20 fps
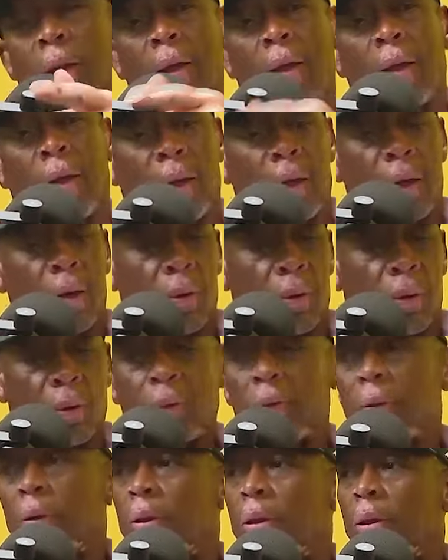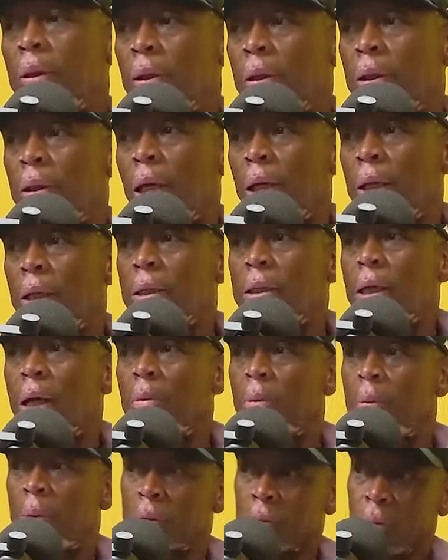Now, child time,
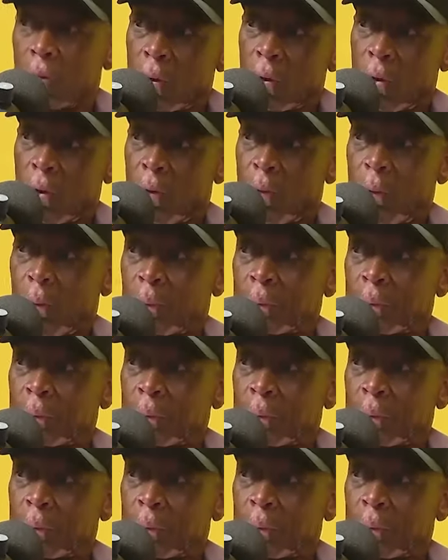I must go home.